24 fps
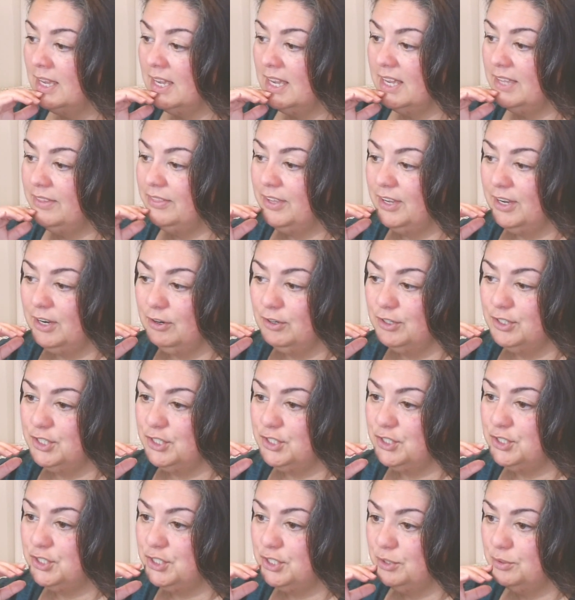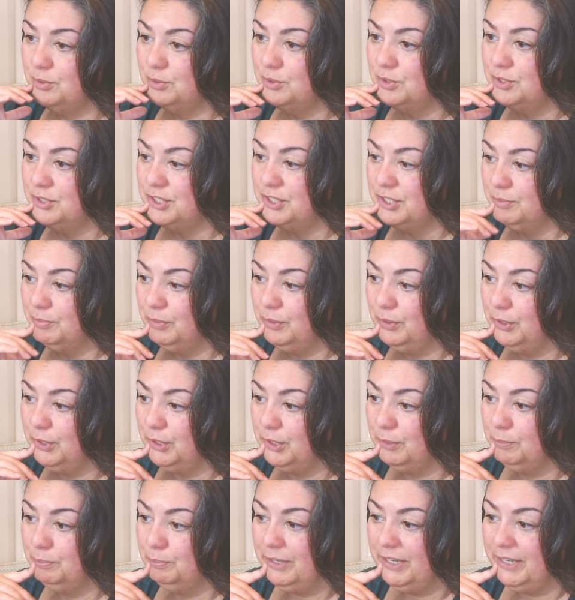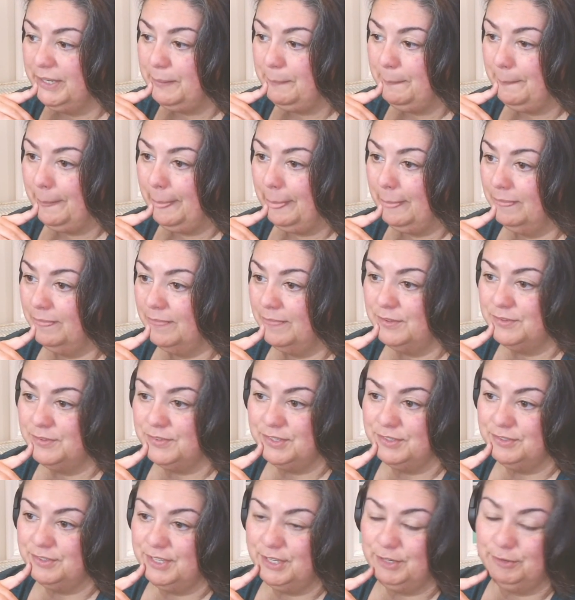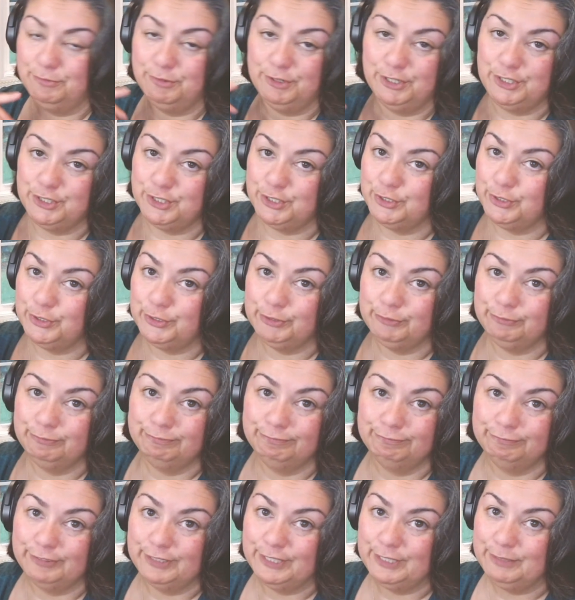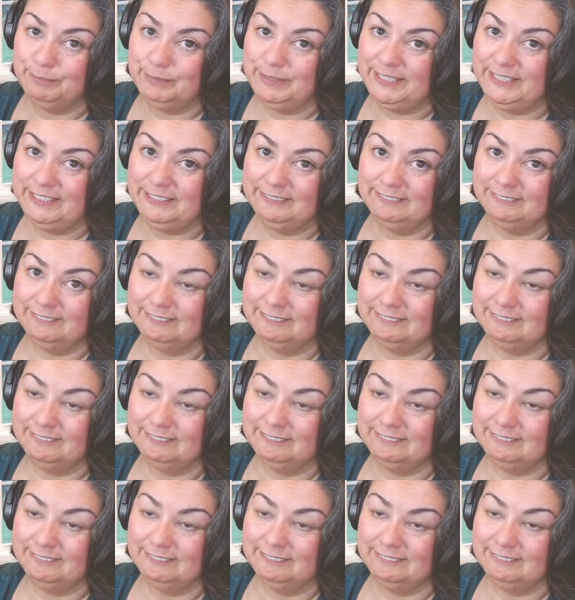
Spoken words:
they are just so similar. But this is the original. I mean,